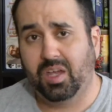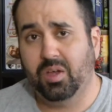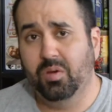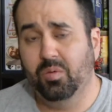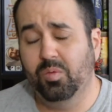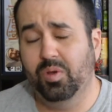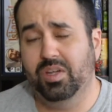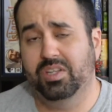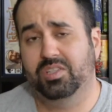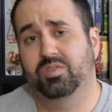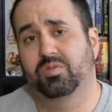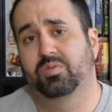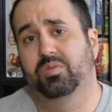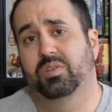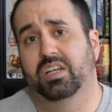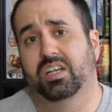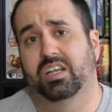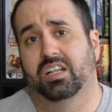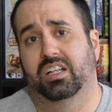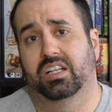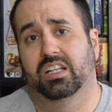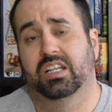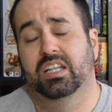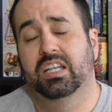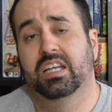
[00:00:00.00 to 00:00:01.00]
which
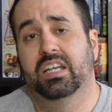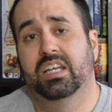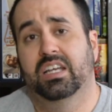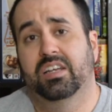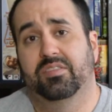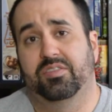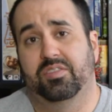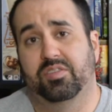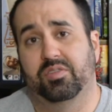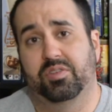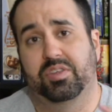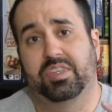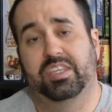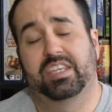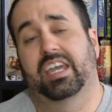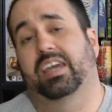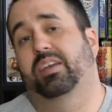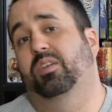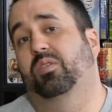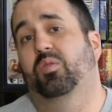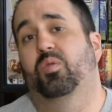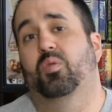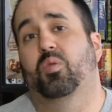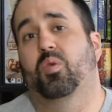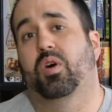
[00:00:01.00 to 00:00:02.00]
will, if you
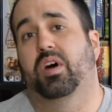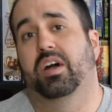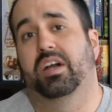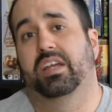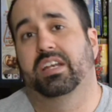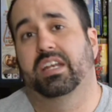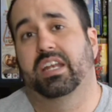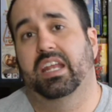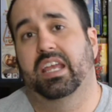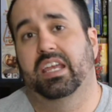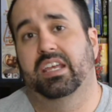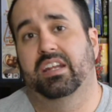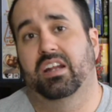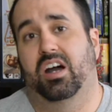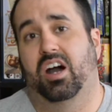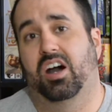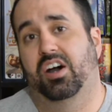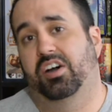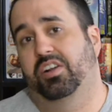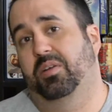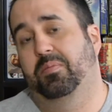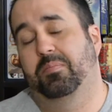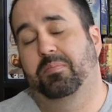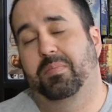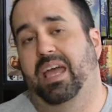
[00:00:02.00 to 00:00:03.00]
get one, it
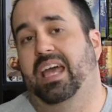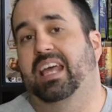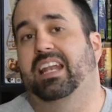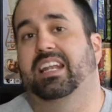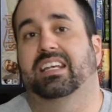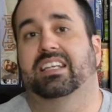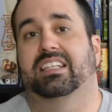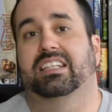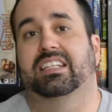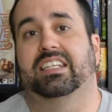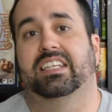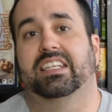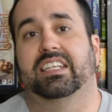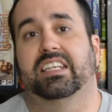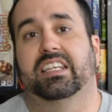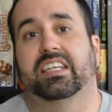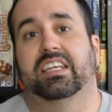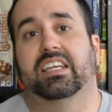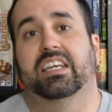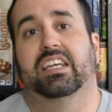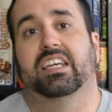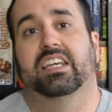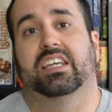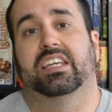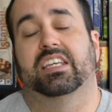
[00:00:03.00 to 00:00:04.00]
automatically
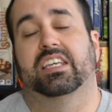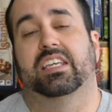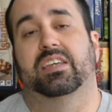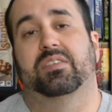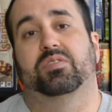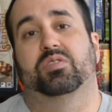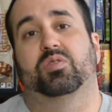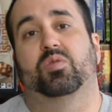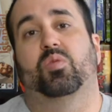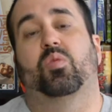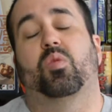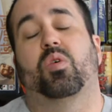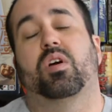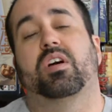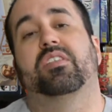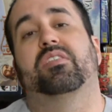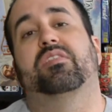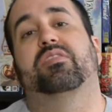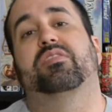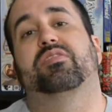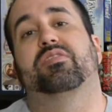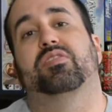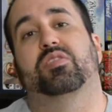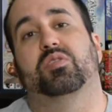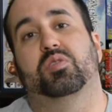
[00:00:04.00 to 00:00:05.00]
gives one
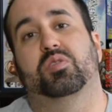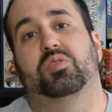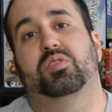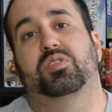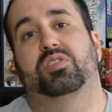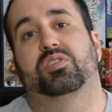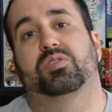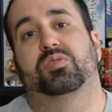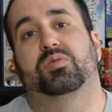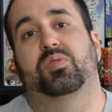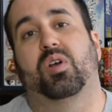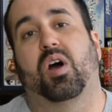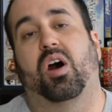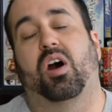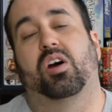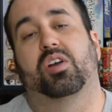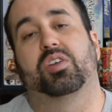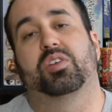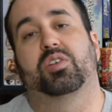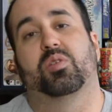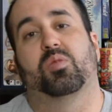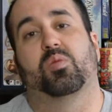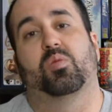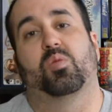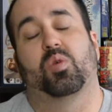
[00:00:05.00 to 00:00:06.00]
food to all
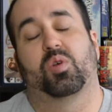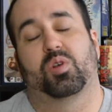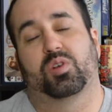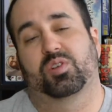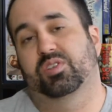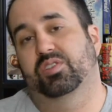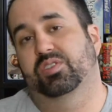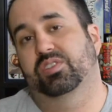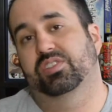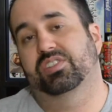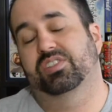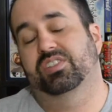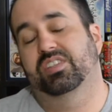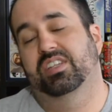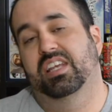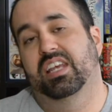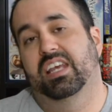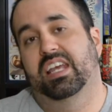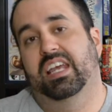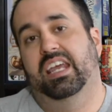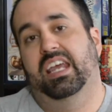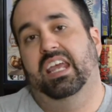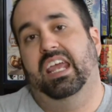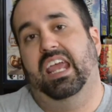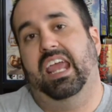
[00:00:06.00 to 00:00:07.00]
your workers.
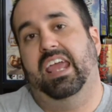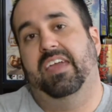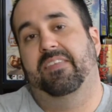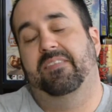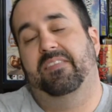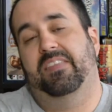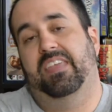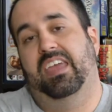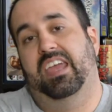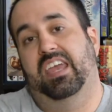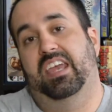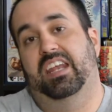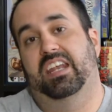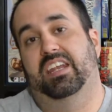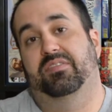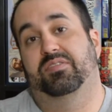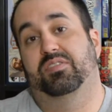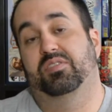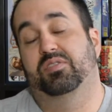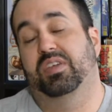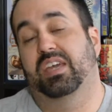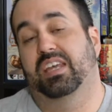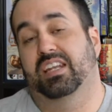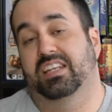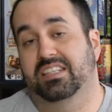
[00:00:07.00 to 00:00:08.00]
And then if
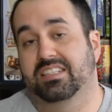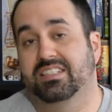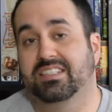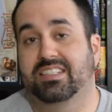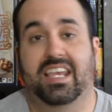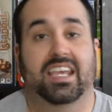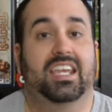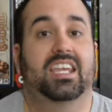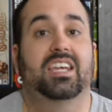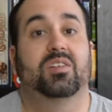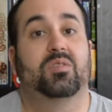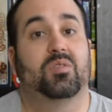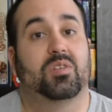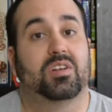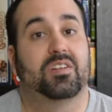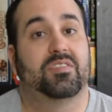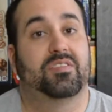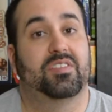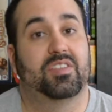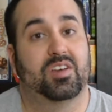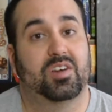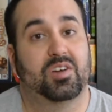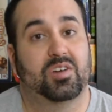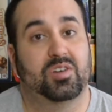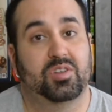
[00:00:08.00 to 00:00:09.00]
you get a second one
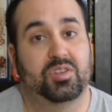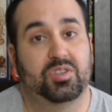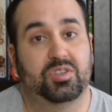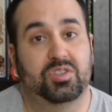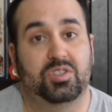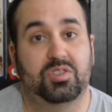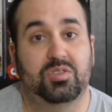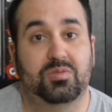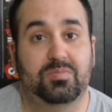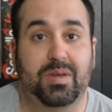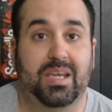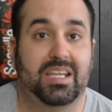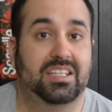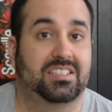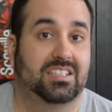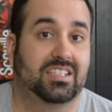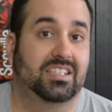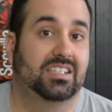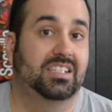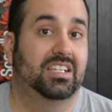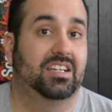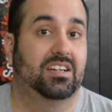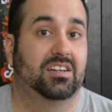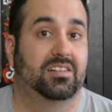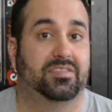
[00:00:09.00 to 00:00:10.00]
of those, you
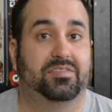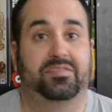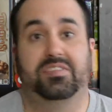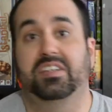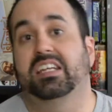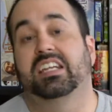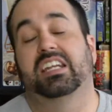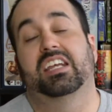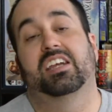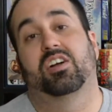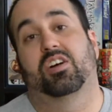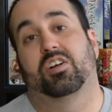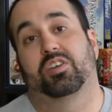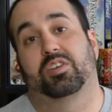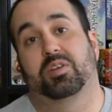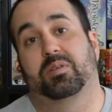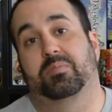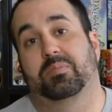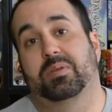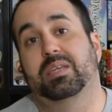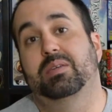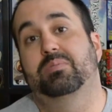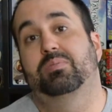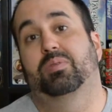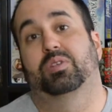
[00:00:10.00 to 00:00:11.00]
basically are feeding all your
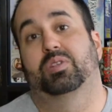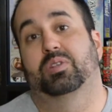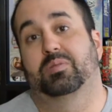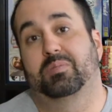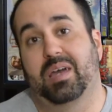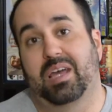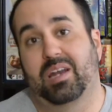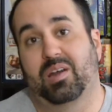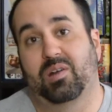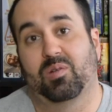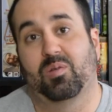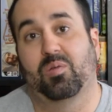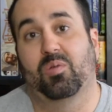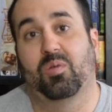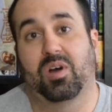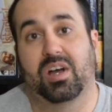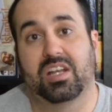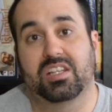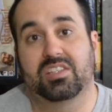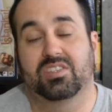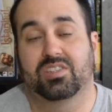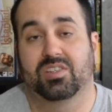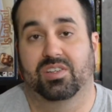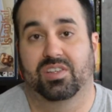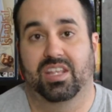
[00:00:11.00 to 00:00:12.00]
people no matter
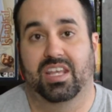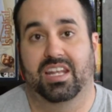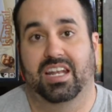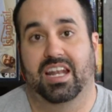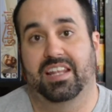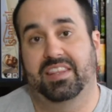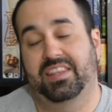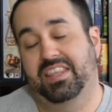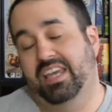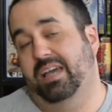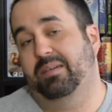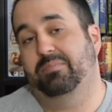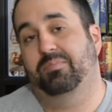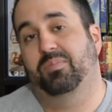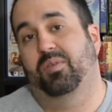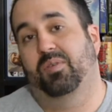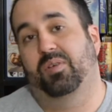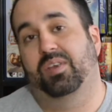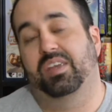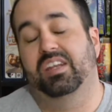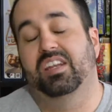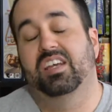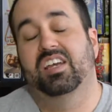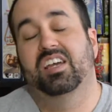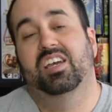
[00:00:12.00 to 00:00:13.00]
what. So then at that
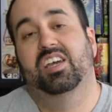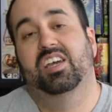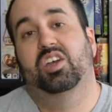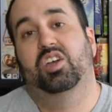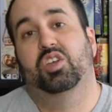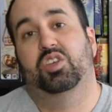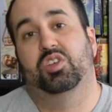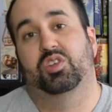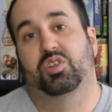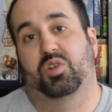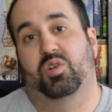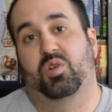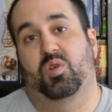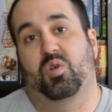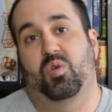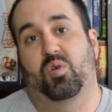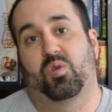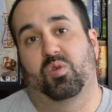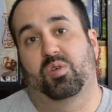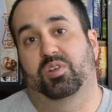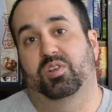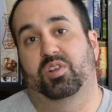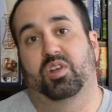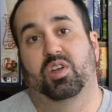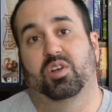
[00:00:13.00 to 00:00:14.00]
point, your
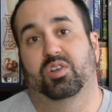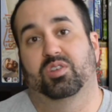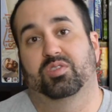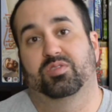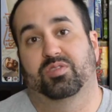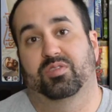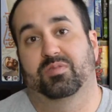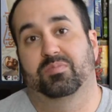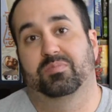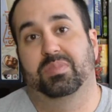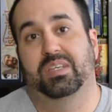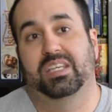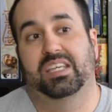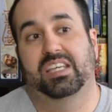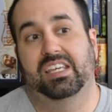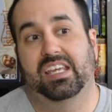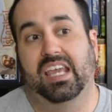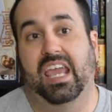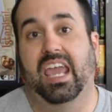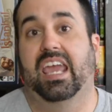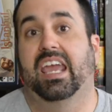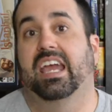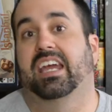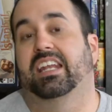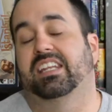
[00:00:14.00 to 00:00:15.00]
corn goes from being,
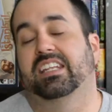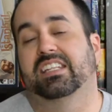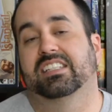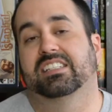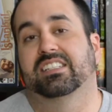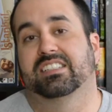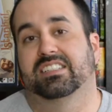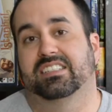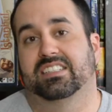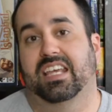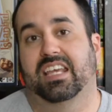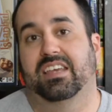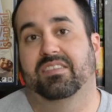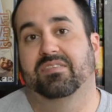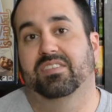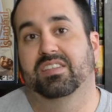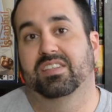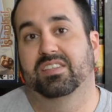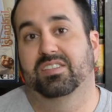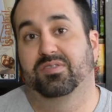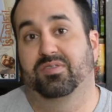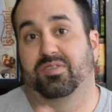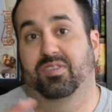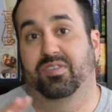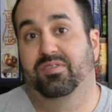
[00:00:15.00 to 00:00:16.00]
hey, I need to save
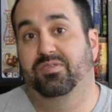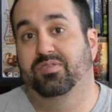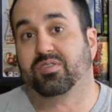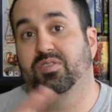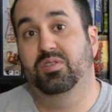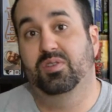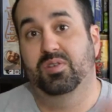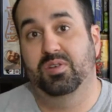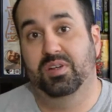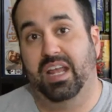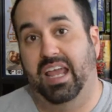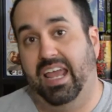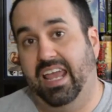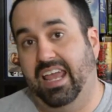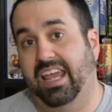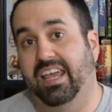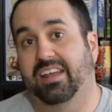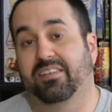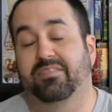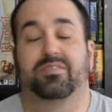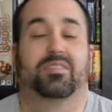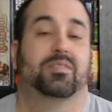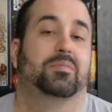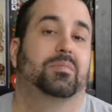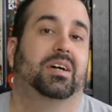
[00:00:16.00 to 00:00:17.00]
this for food
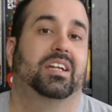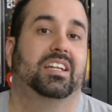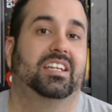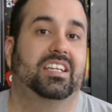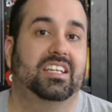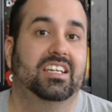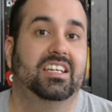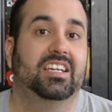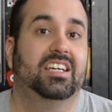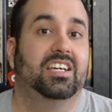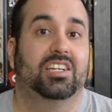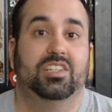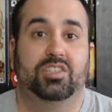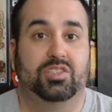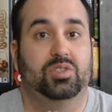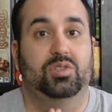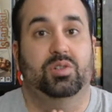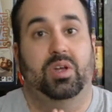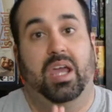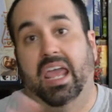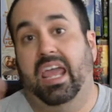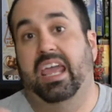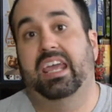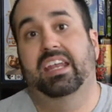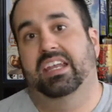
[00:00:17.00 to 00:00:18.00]
and for money,
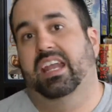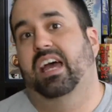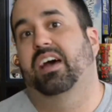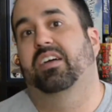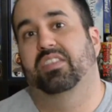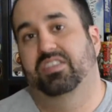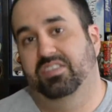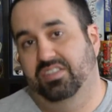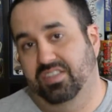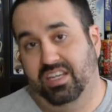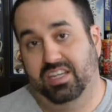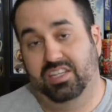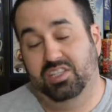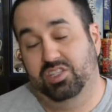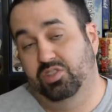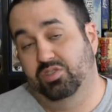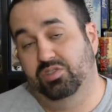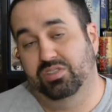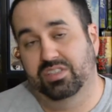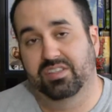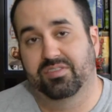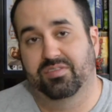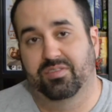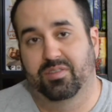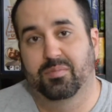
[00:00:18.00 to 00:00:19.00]
to hey, now this I can
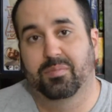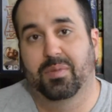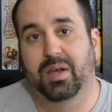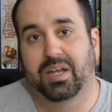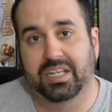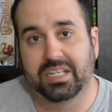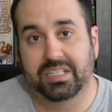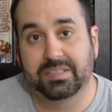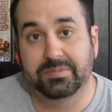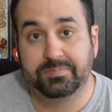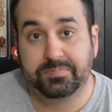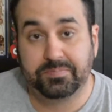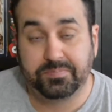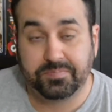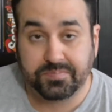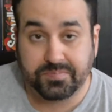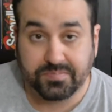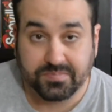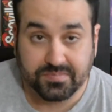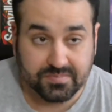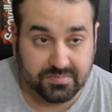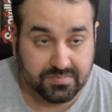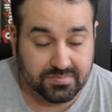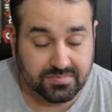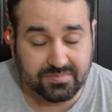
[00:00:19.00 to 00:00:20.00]
use this for money.
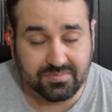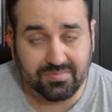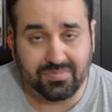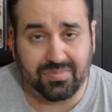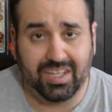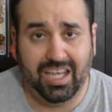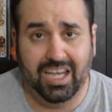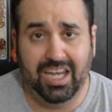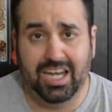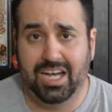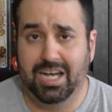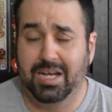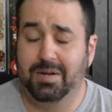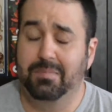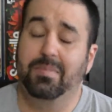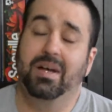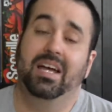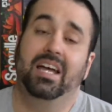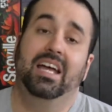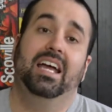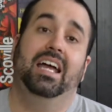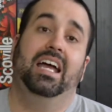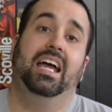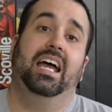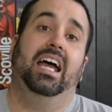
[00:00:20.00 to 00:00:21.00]
Um,
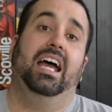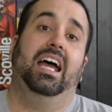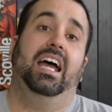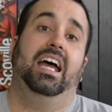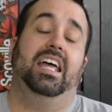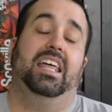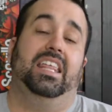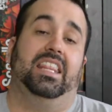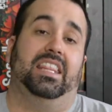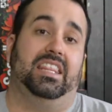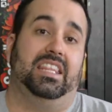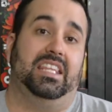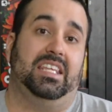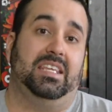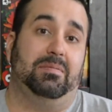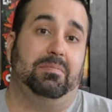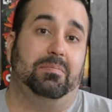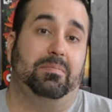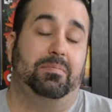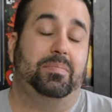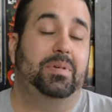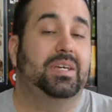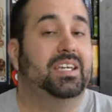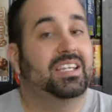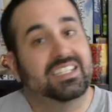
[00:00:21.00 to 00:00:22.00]

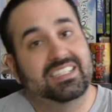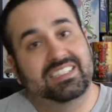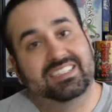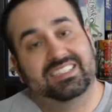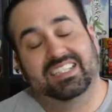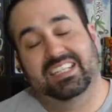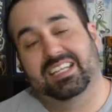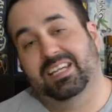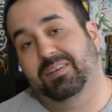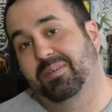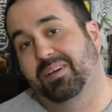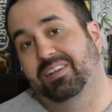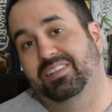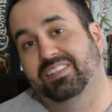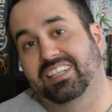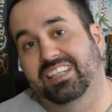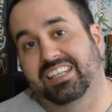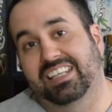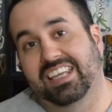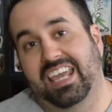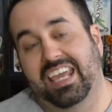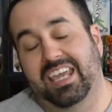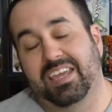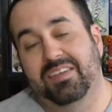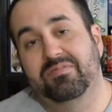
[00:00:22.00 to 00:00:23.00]
the biggest thing about the
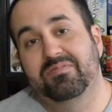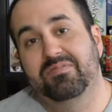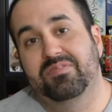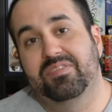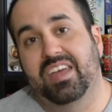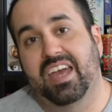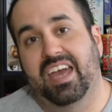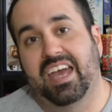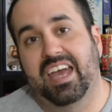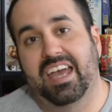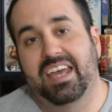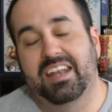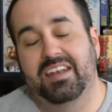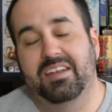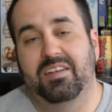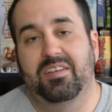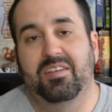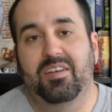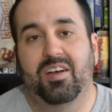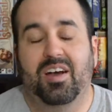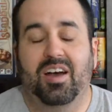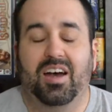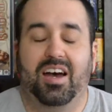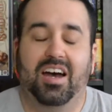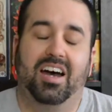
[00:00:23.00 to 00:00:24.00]
game that
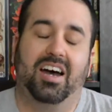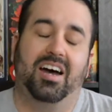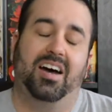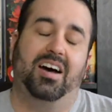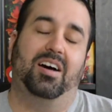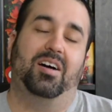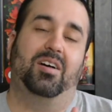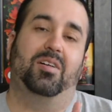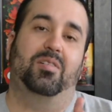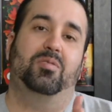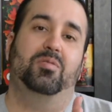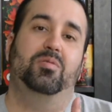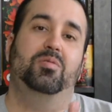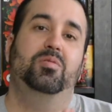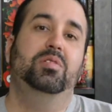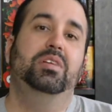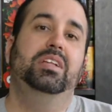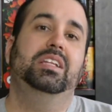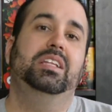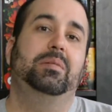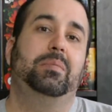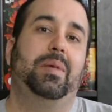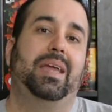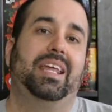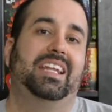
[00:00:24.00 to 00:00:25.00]
uh,
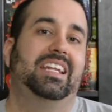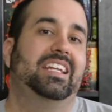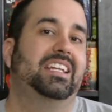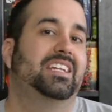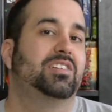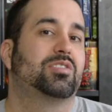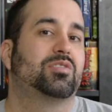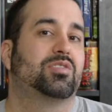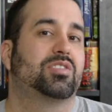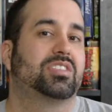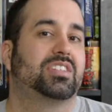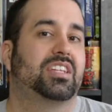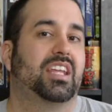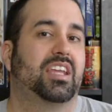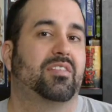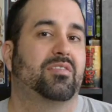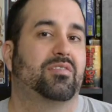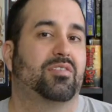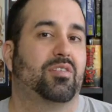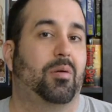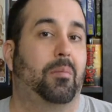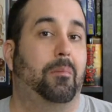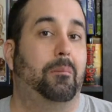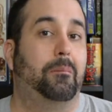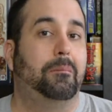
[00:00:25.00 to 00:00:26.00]
really made it interesting
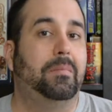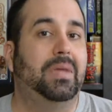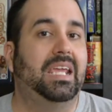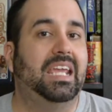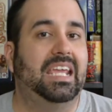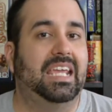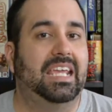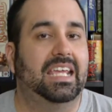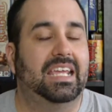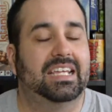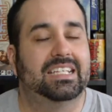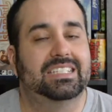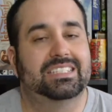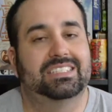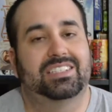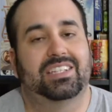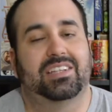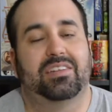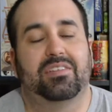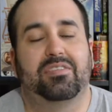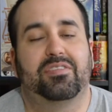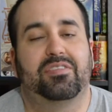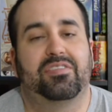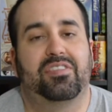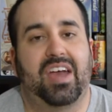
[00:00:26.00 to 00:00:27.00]
for me is
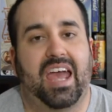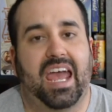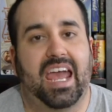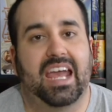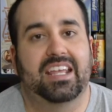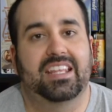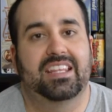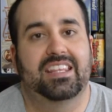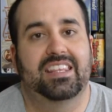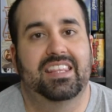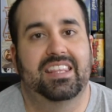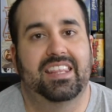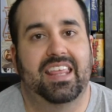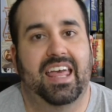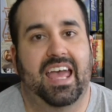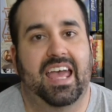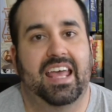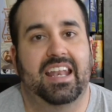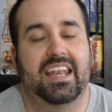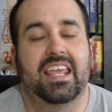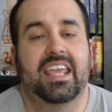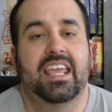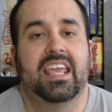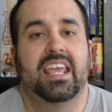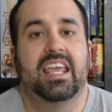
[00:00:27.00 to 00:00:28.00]
the fact
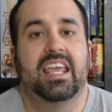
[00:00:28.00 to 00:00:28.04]
that